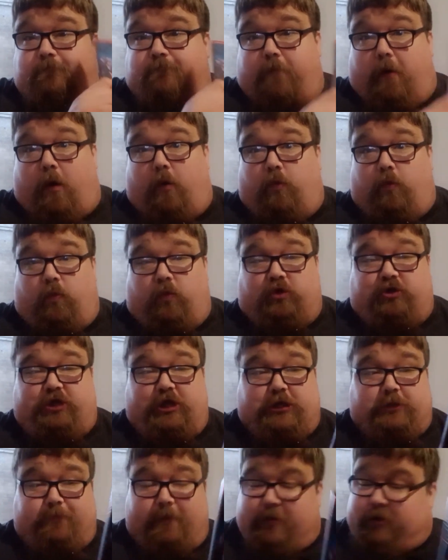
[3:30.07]
but I want to watch
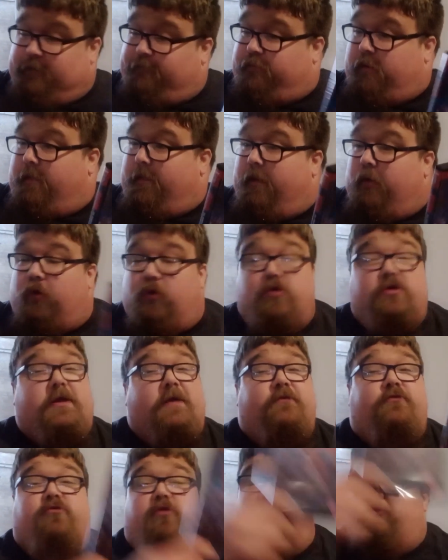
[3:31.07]
this special promo because
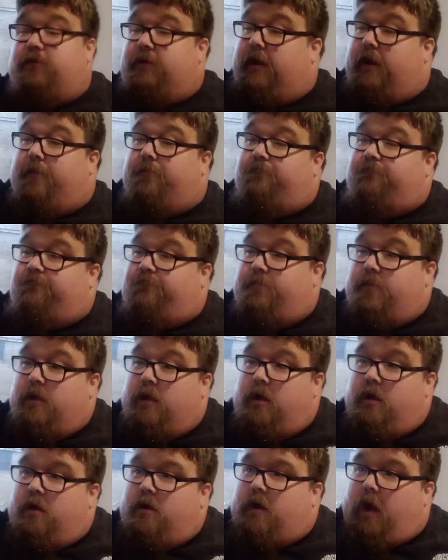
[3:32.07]
Deathstroke's in it.
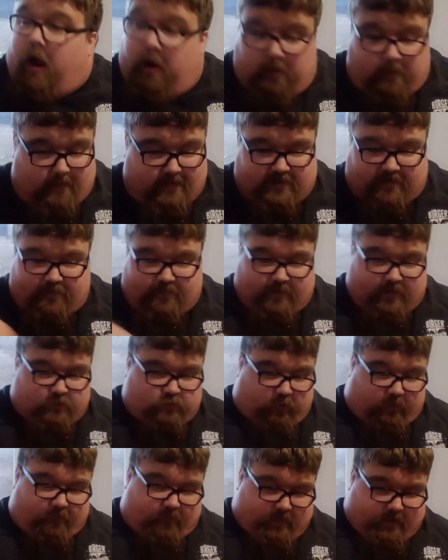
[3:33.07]
I'm a massive
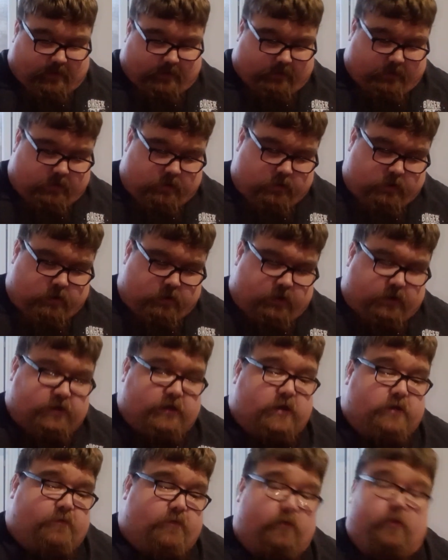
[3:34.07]
Deathstroke fan.
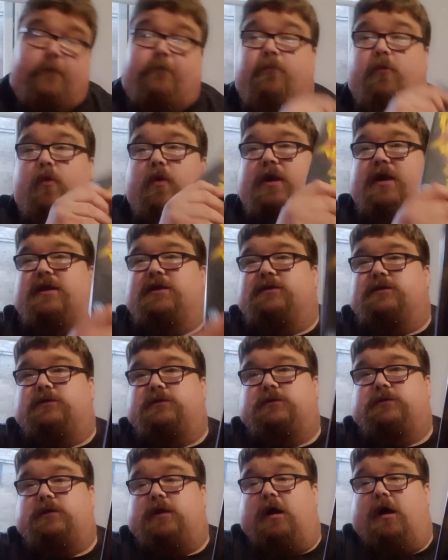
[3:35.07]
Season 3 of The
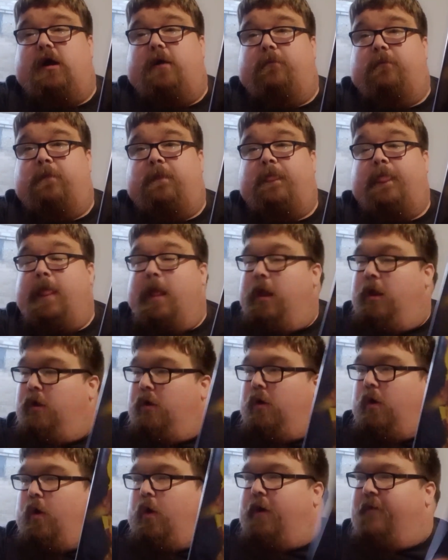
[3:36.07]
Boys, I've
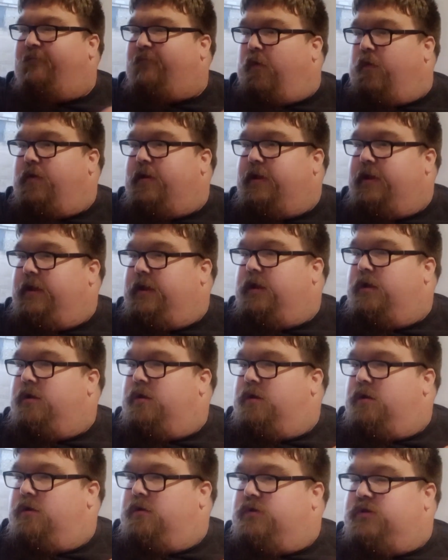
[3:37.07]
only
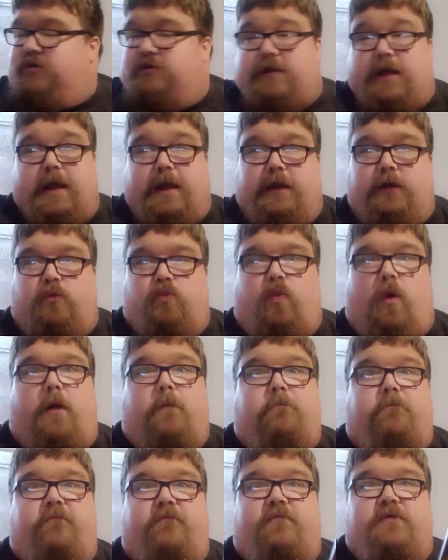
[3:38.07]
seen
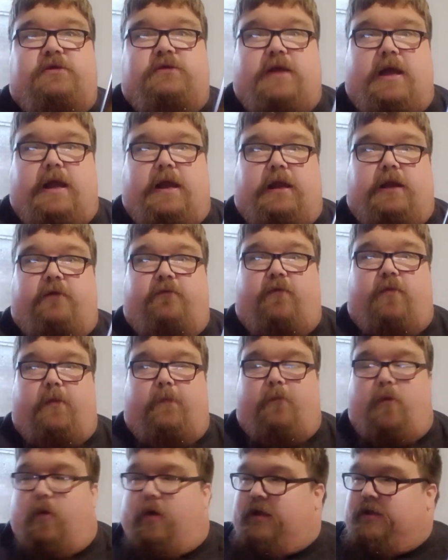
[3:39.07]
one scene from The
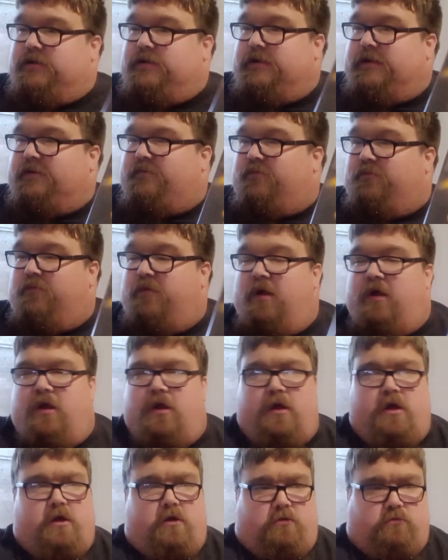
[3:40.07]
Boys, and that's from
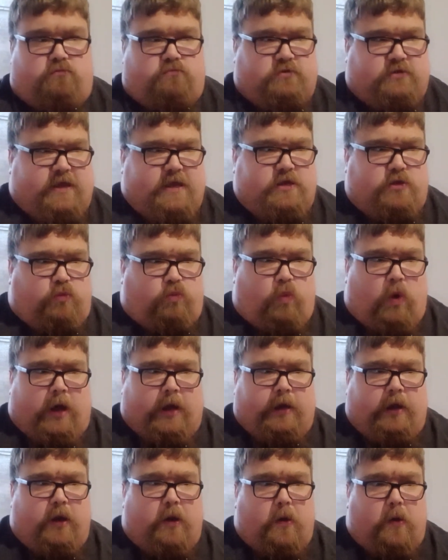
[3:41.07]
season
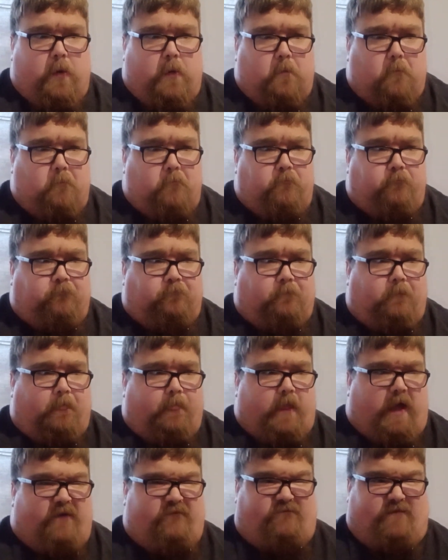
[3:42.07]
1,
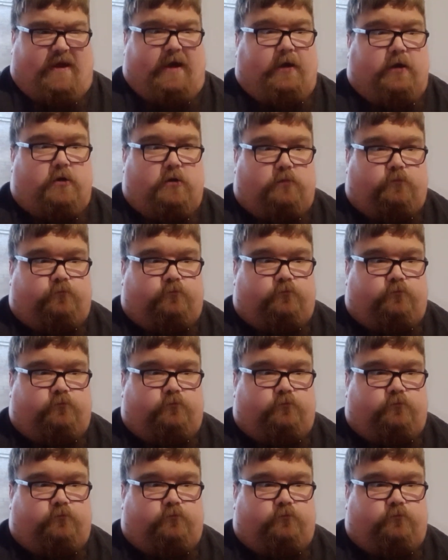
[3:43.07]
I think,